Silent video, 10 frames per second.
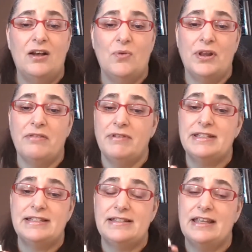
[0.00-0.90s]
One of the
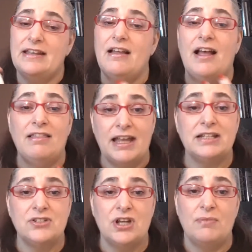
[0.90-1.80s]
reasons, again, I
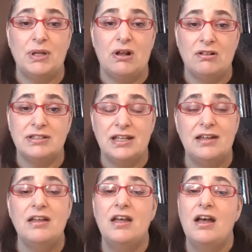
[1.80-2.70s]
like to shop in
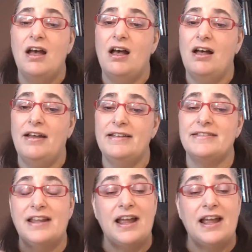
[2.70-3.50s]
Ulta is